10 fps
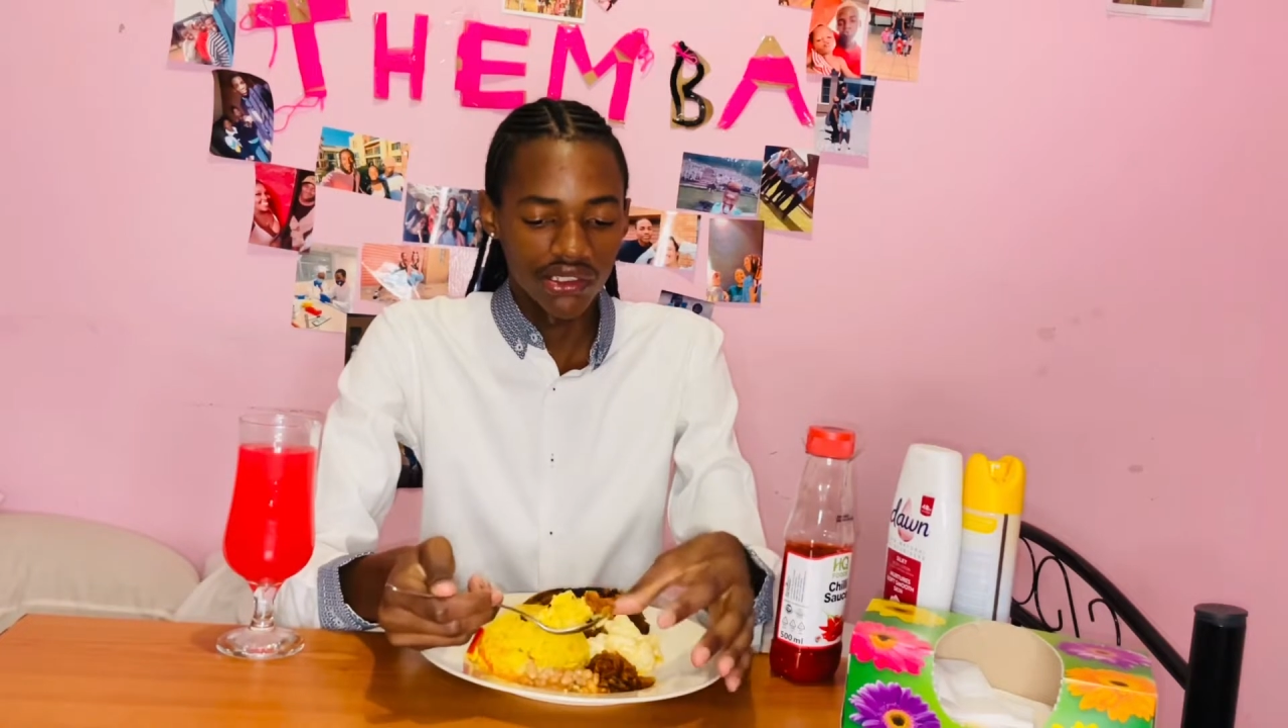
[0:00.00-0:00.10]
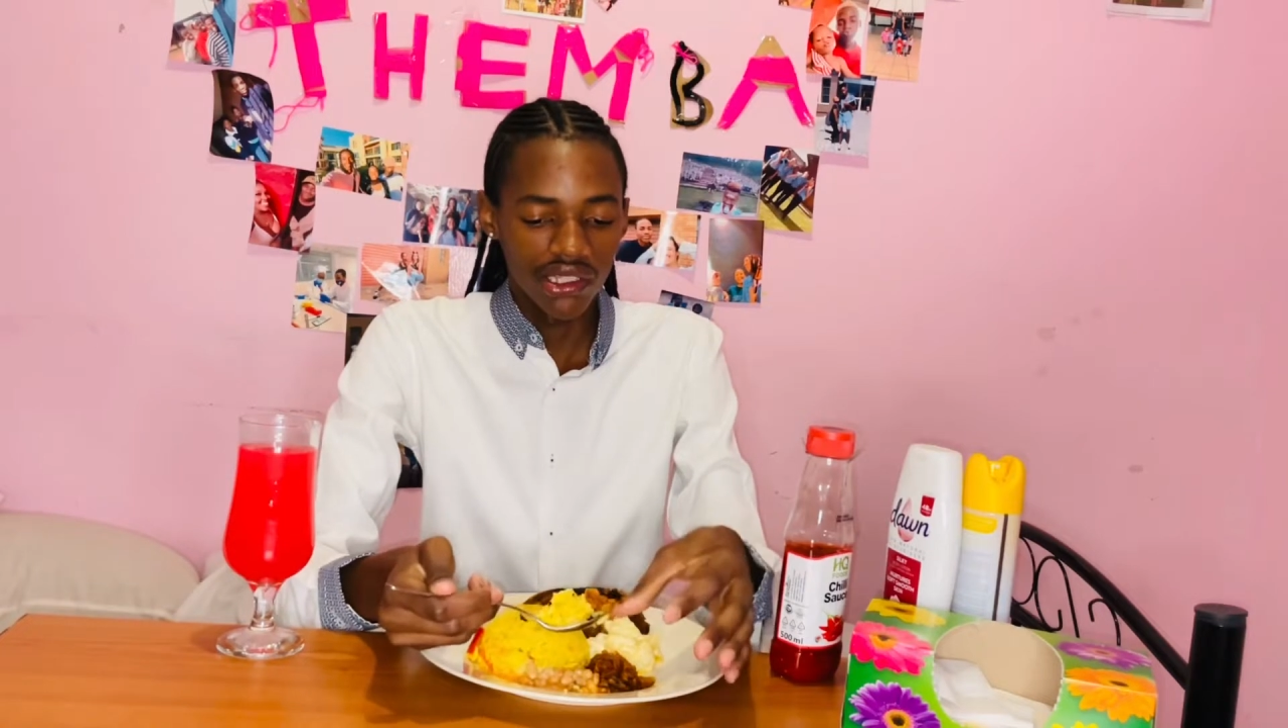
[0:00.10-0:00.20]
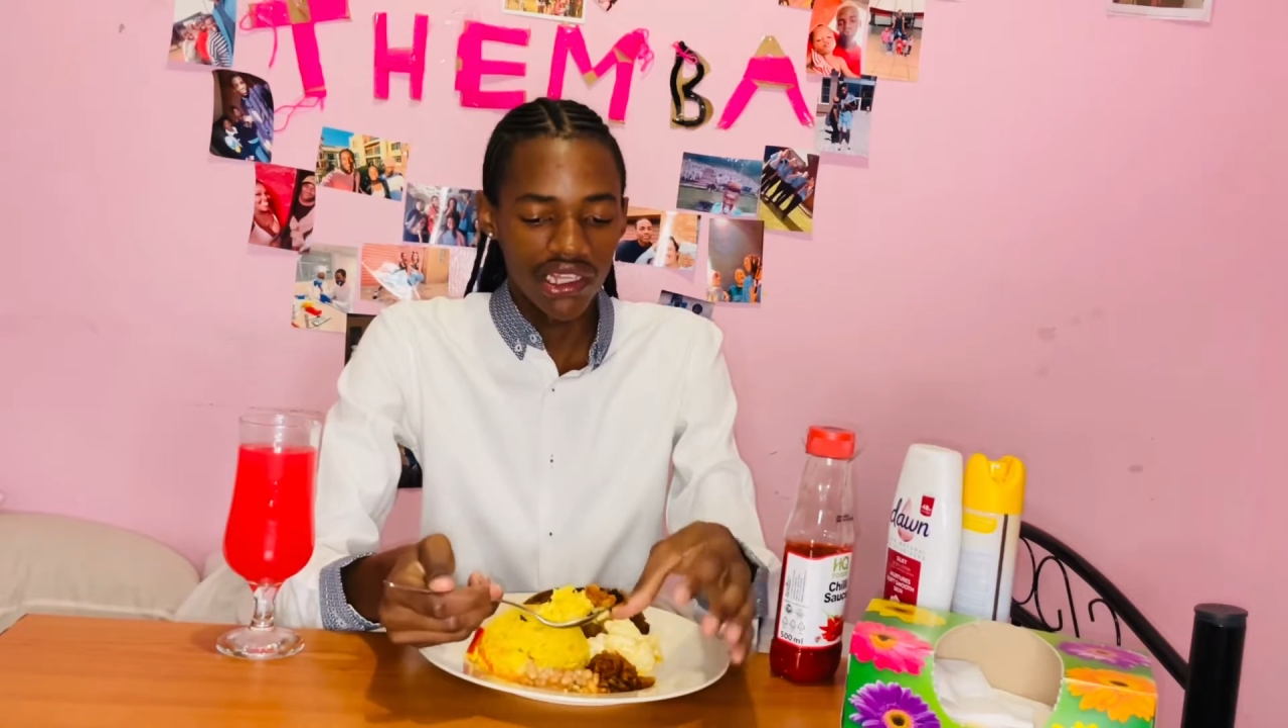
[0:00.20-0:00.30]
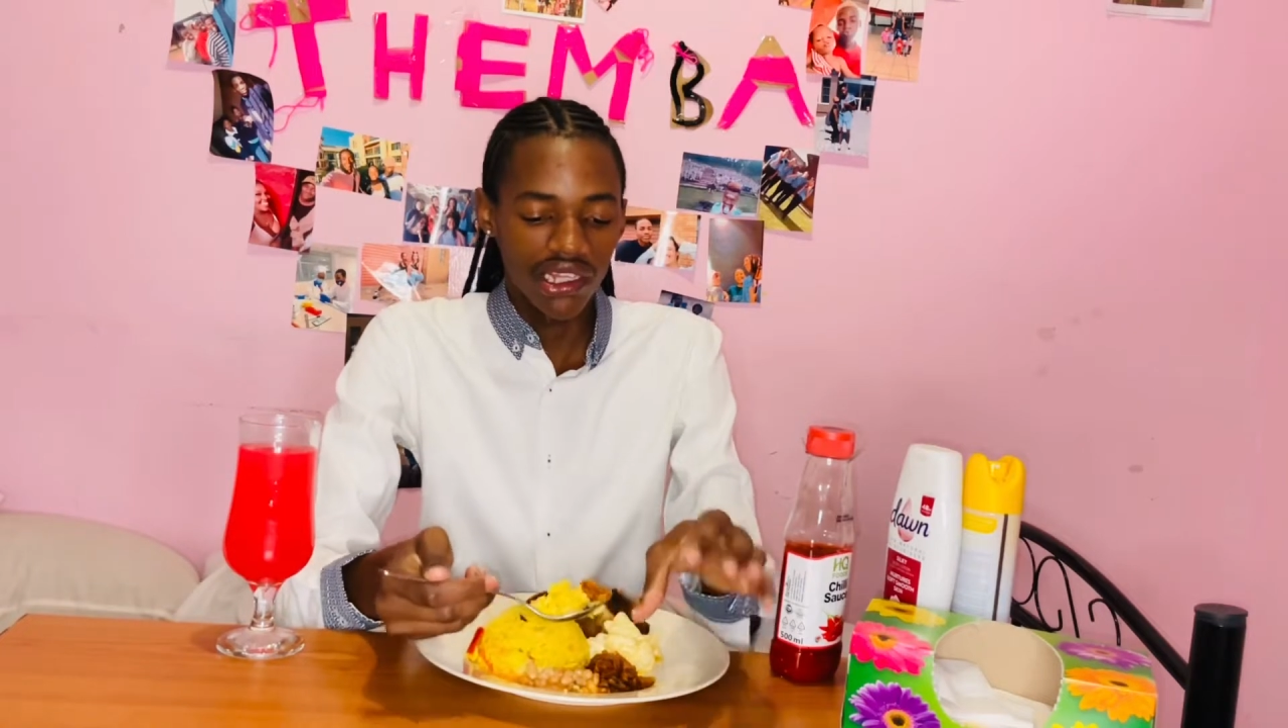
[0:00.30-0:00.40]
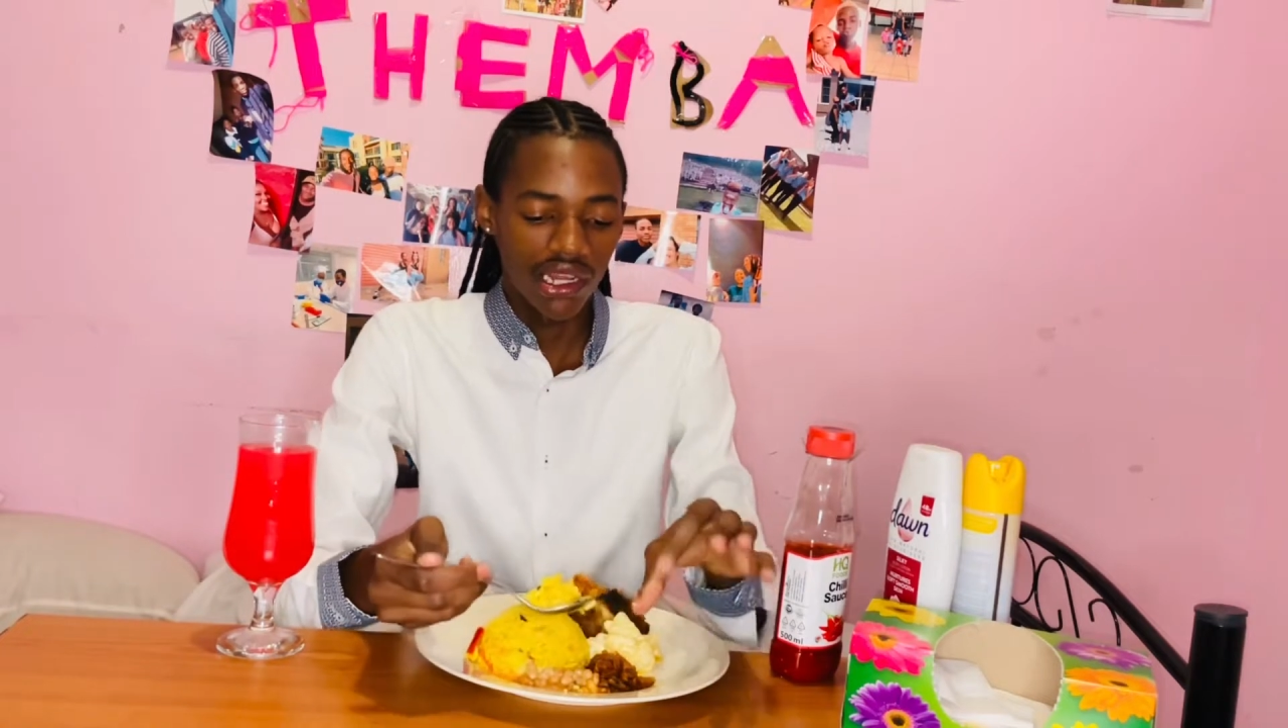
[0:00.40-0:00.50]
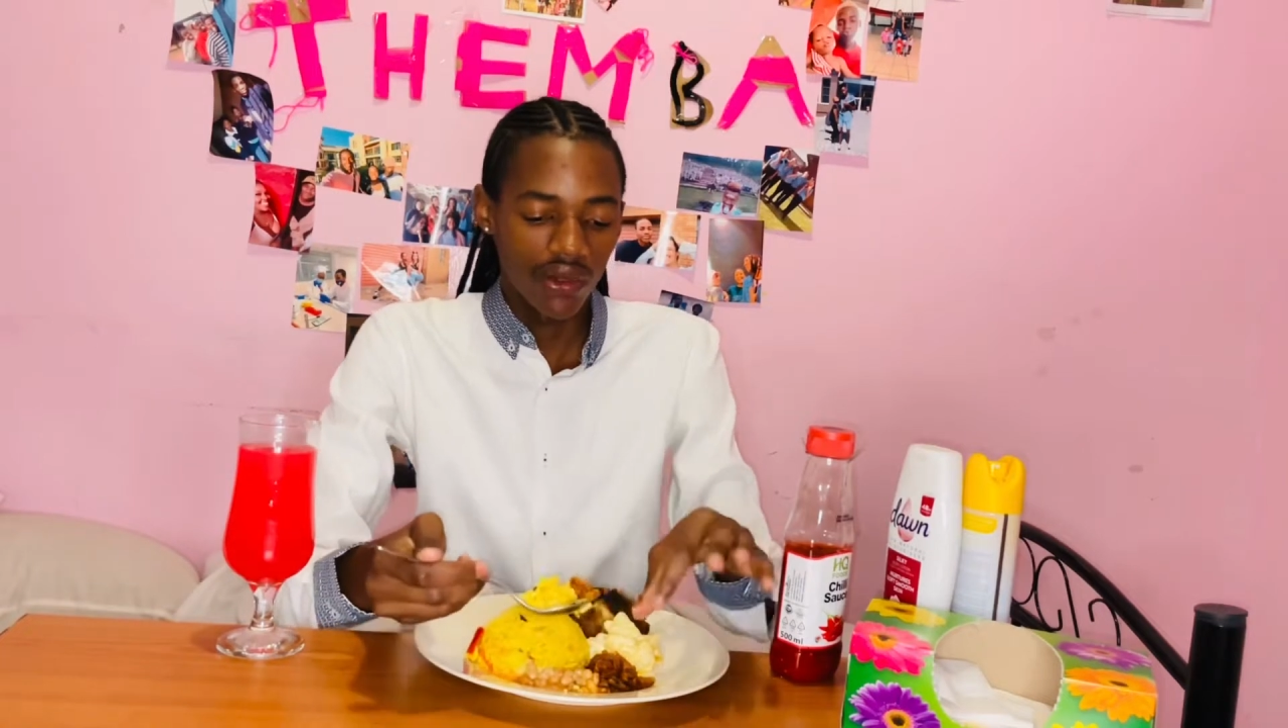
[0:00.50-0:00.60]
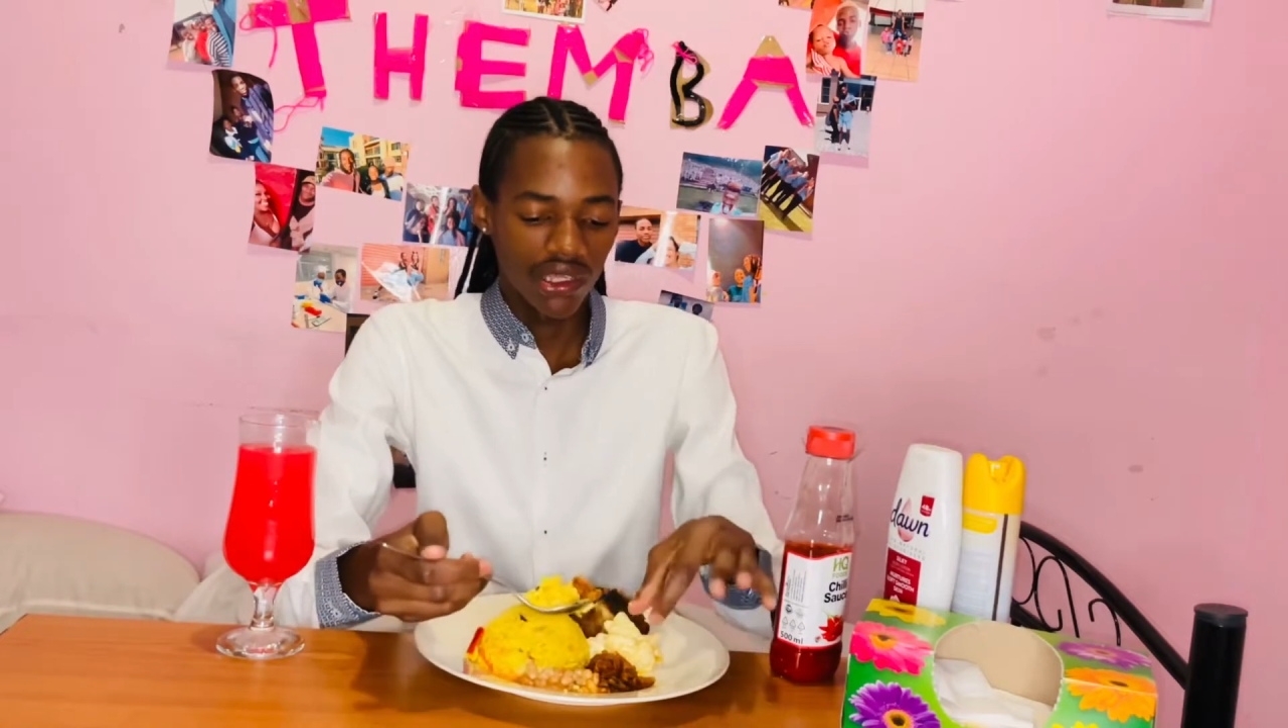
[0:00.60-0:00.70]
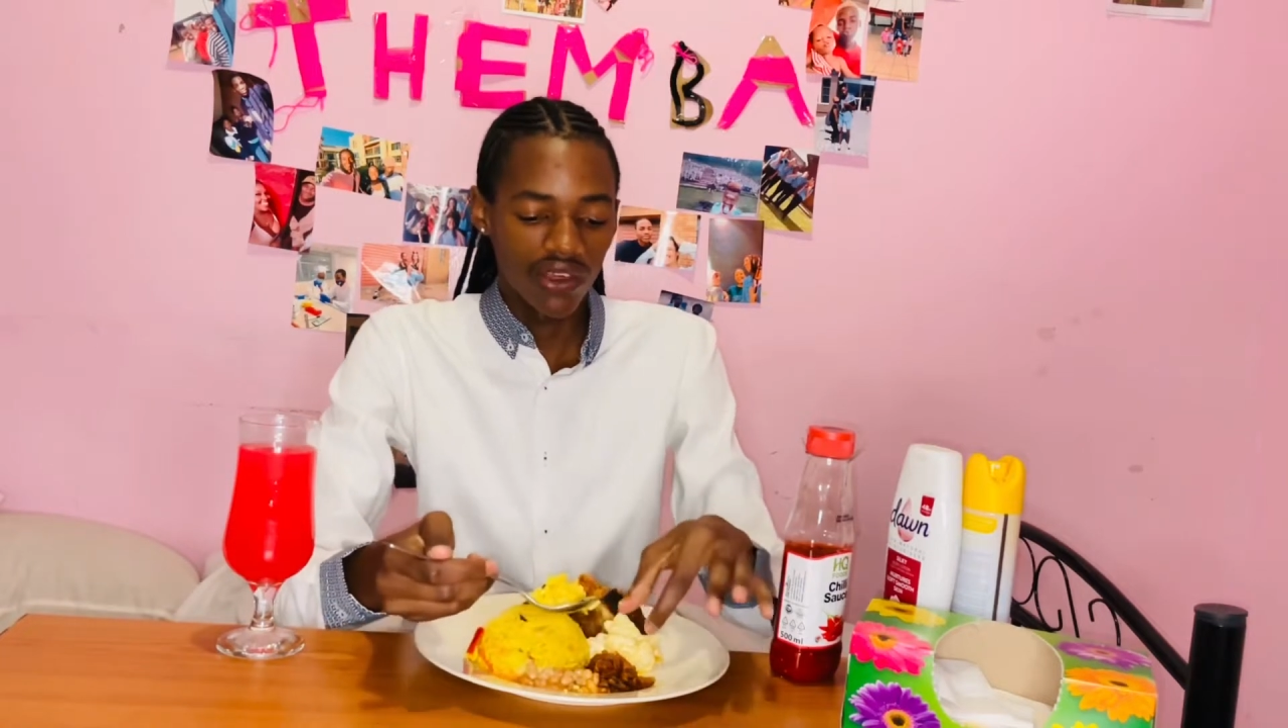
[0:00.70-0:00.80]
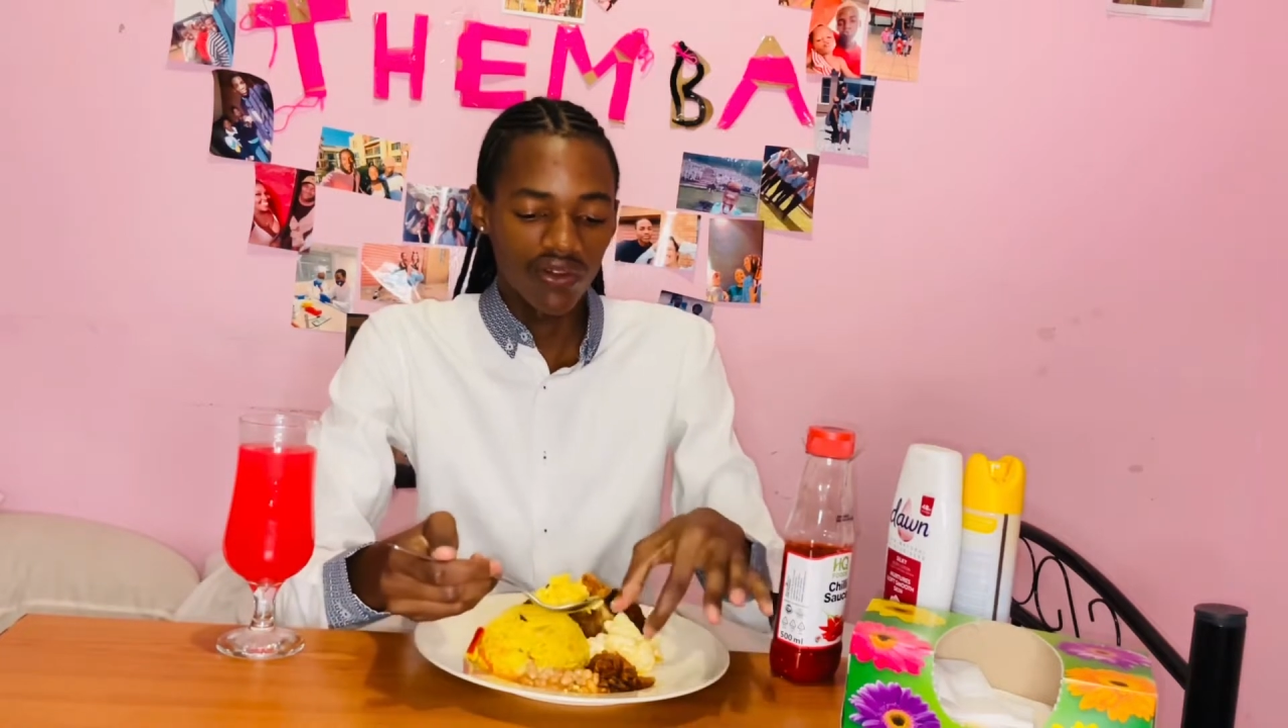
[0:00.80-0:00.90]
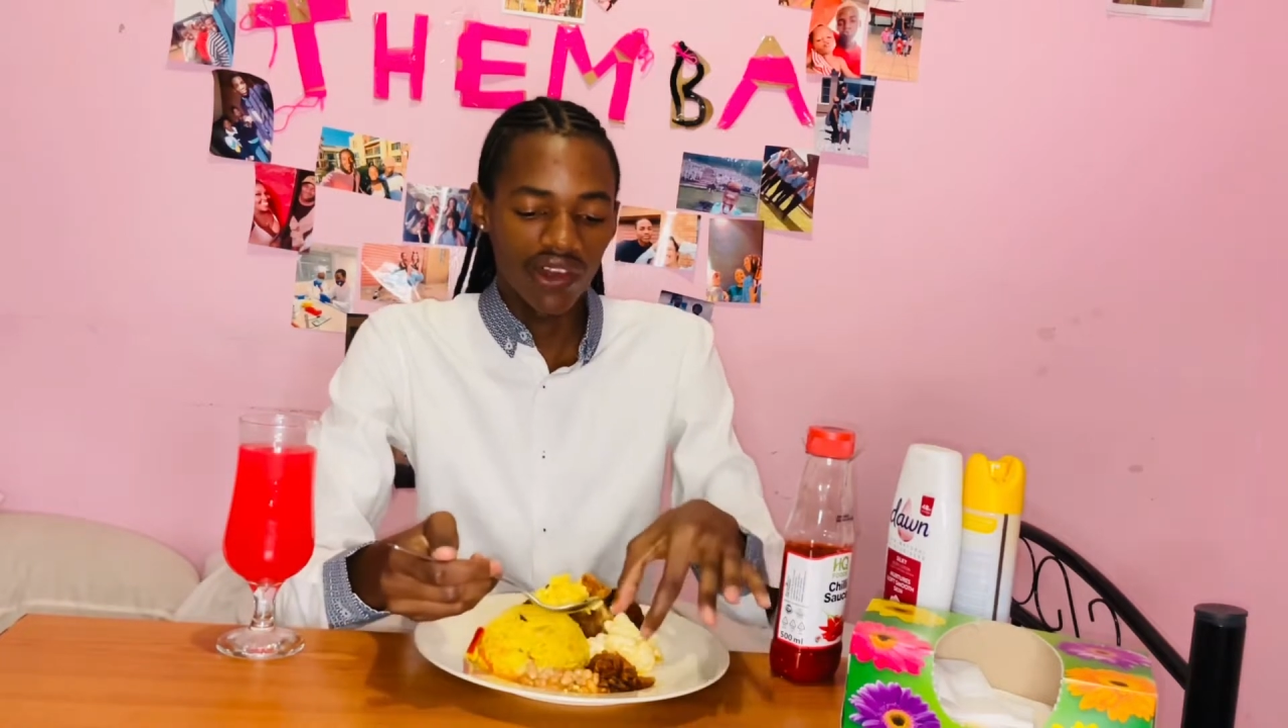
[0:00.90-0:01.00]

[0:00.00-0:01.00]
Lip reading: and then I'll give